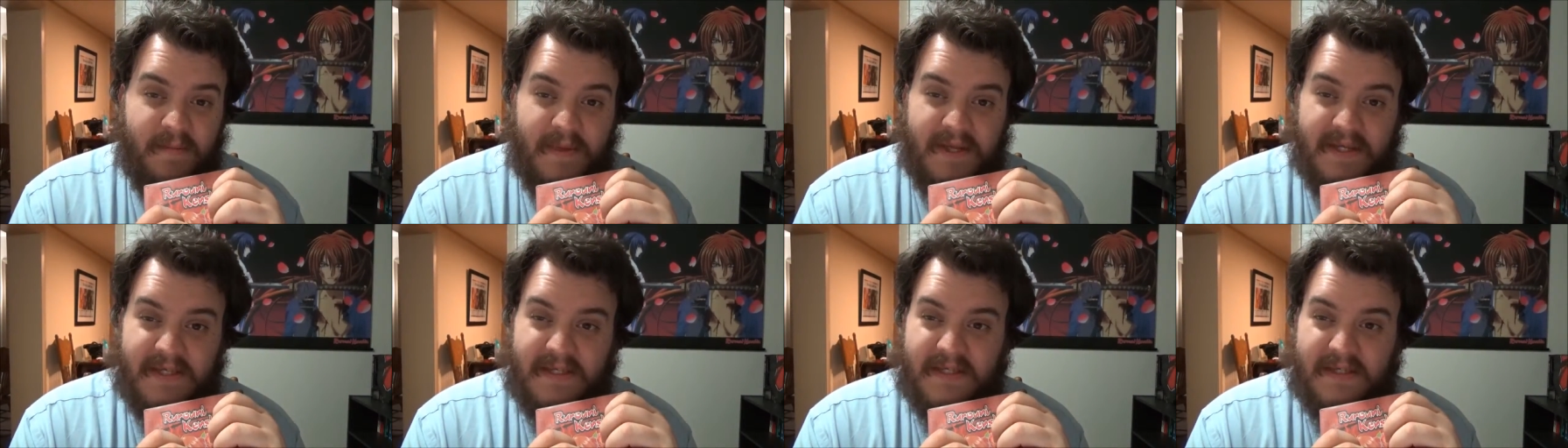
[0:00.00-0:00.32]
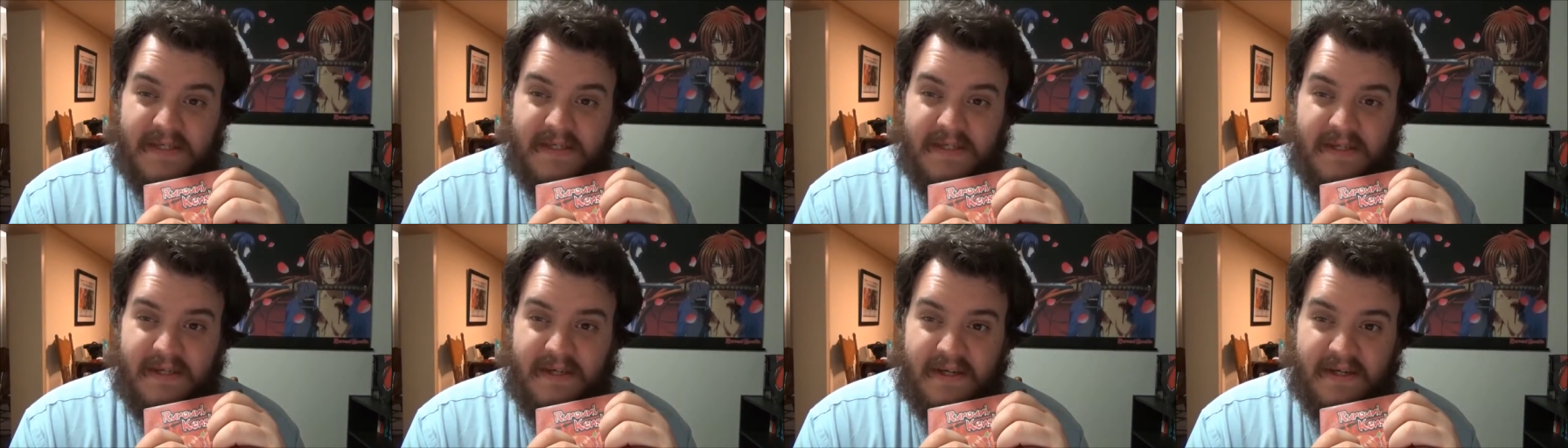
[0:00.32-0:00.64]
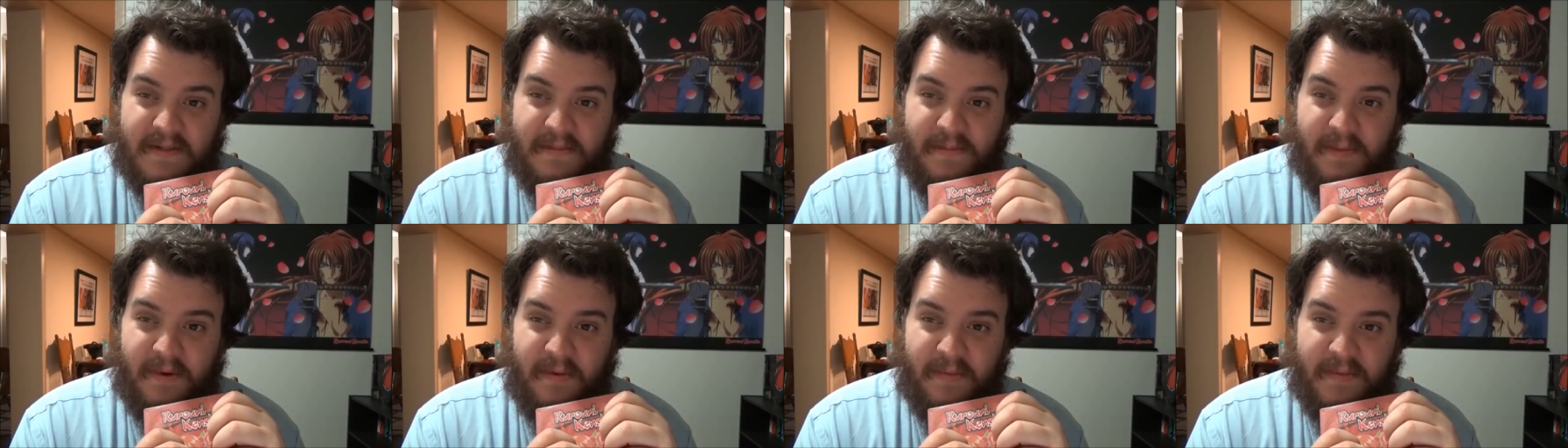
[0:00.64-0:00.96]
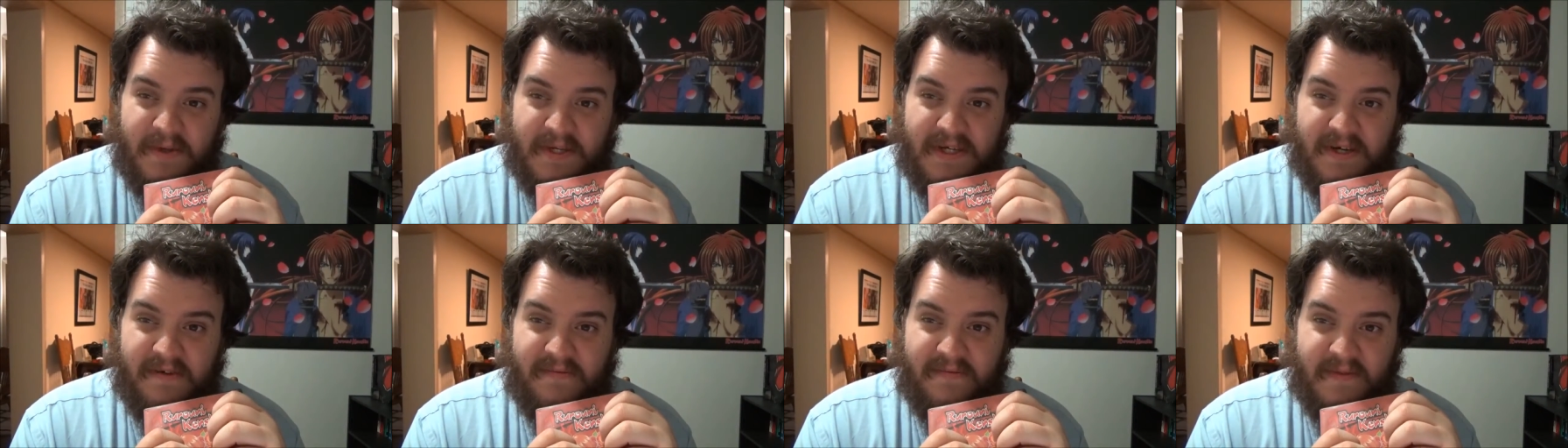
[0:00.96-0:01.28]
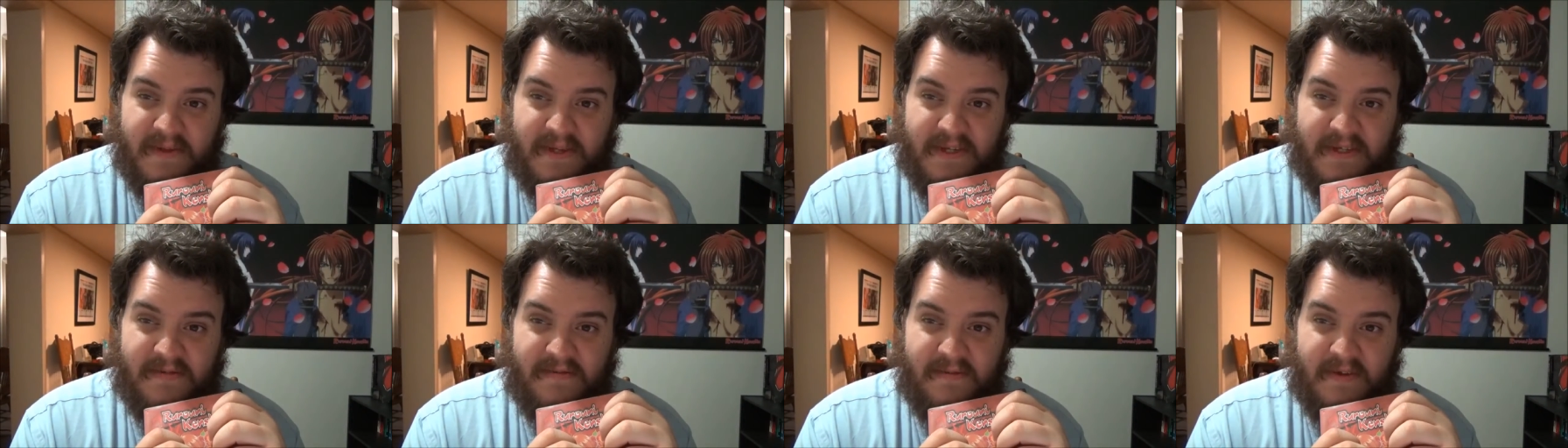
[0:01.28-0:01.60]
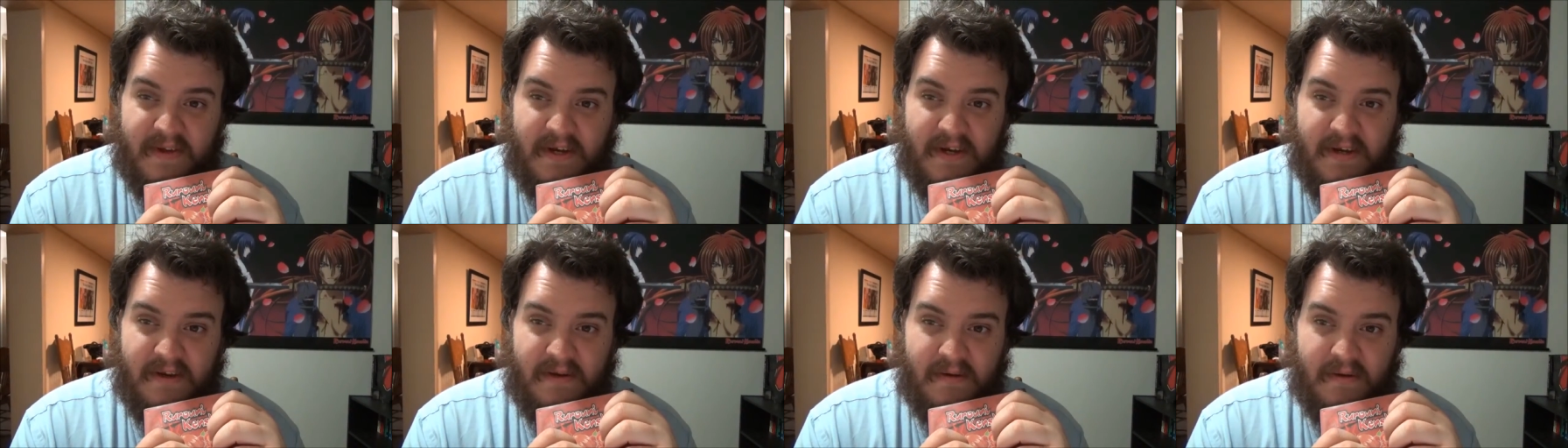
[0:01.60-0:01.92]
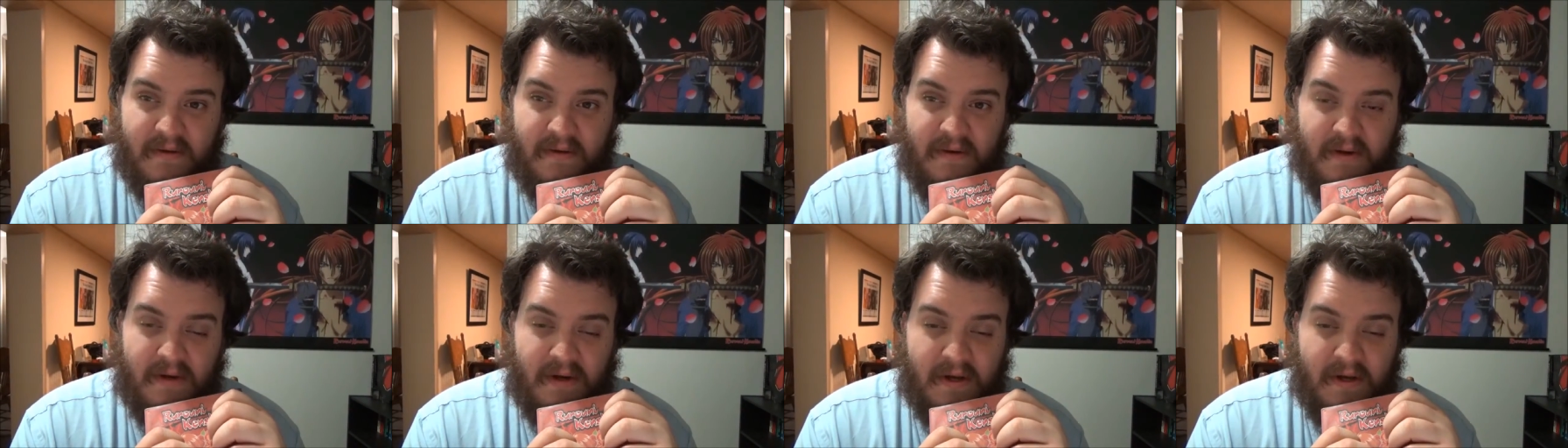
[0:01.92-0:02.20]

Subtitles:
that's pretty much it for this video.